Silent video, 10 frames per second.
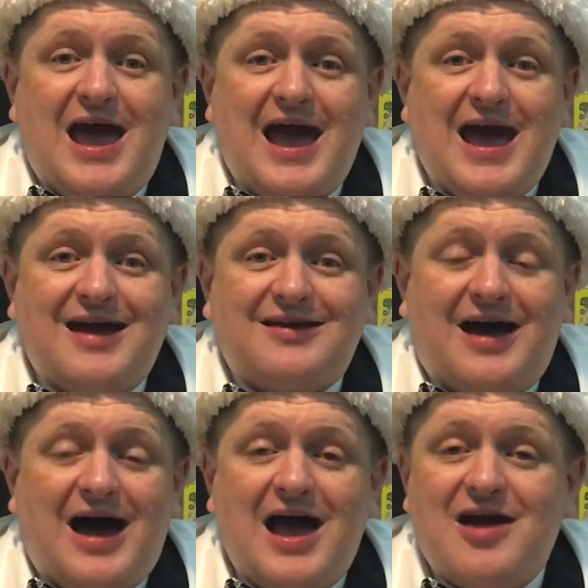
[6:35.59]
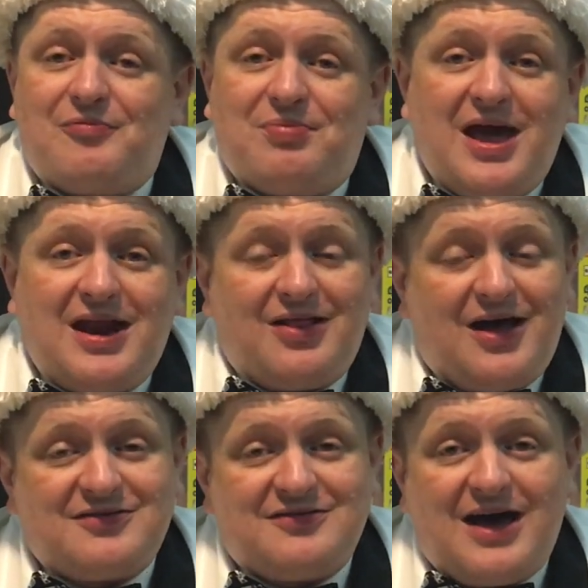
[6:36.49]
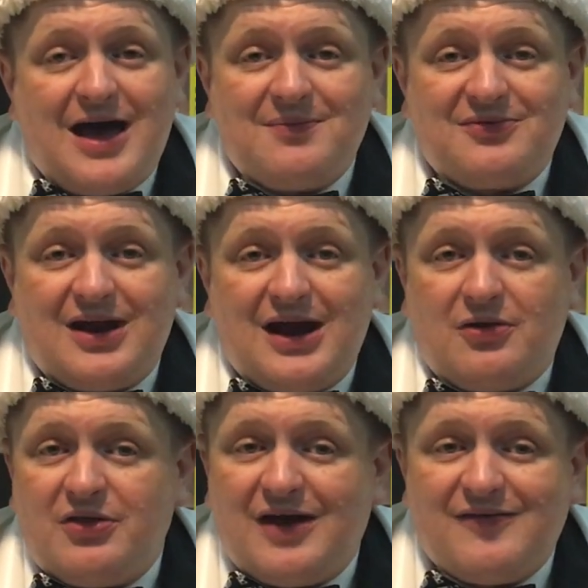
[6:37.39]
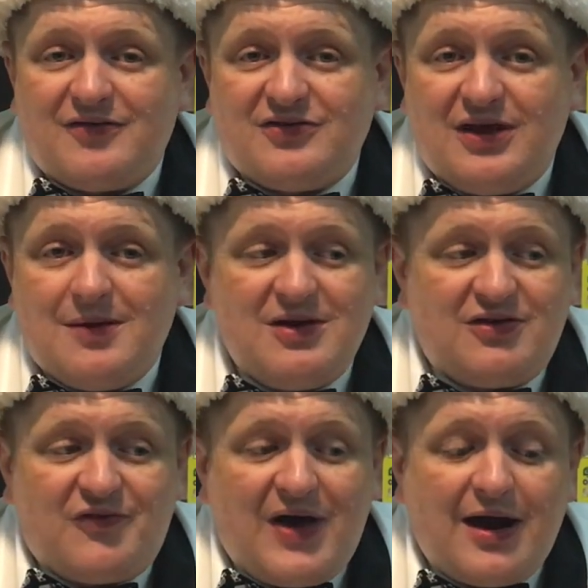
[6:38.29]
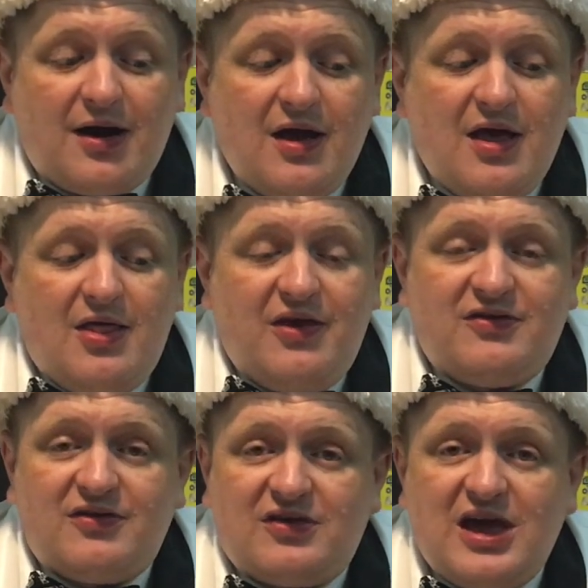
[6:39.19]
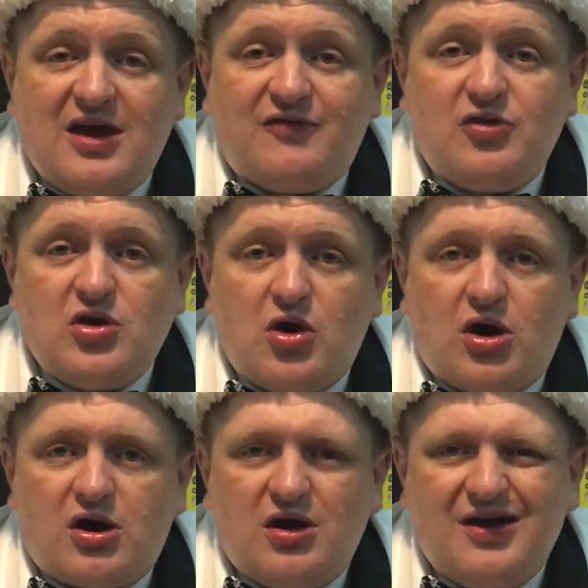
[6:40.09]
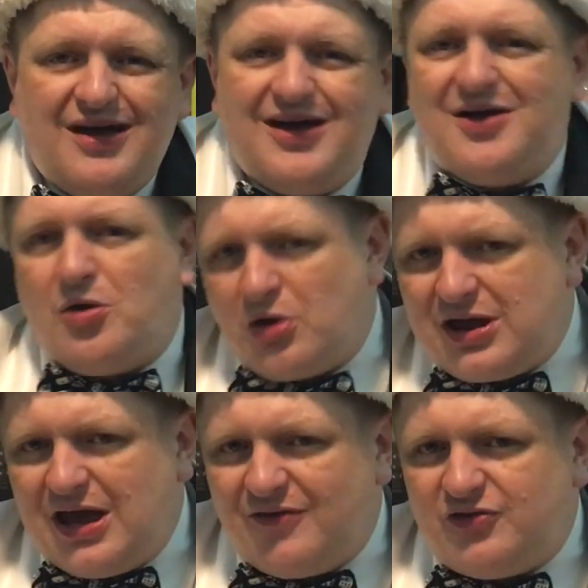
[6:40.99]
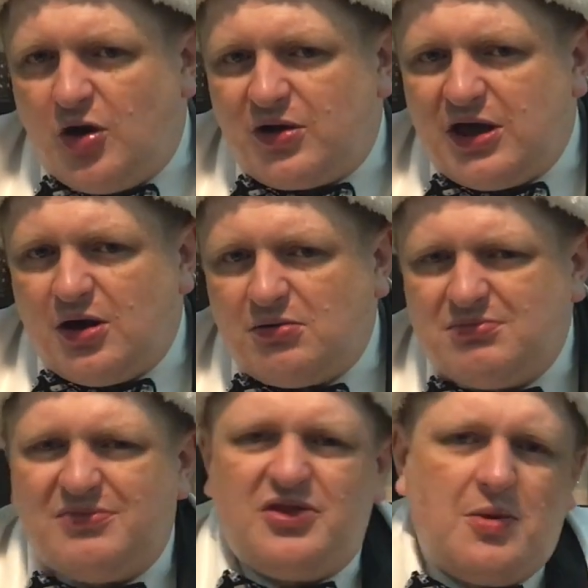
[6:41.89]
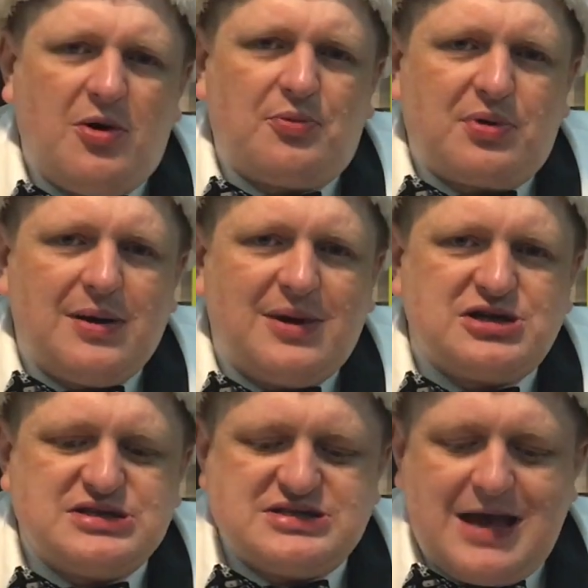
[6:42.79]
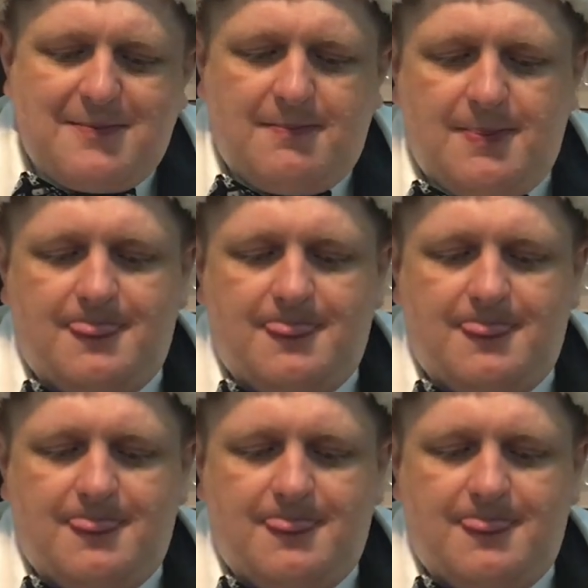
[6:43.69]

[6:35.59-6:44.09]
And I have played it lots of times, and I don't think I've ever seen it misfire. This is King of New York or King of Tokyo. They're both pretty much the same.